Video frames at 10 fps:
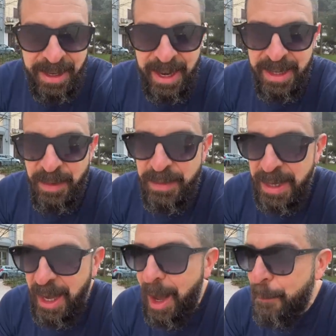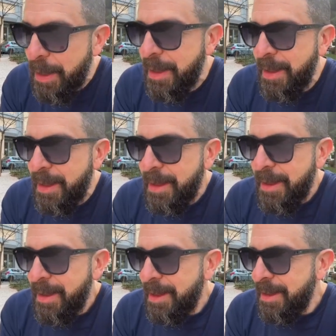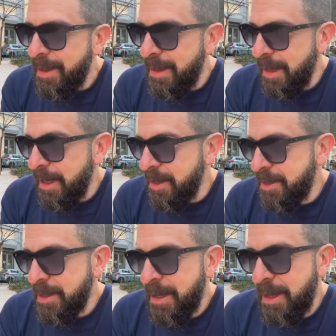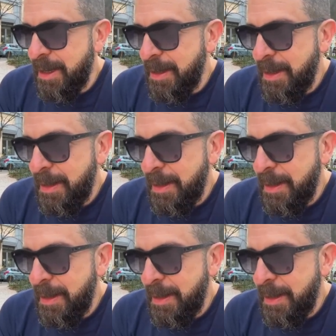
and kind of dig up, is uh,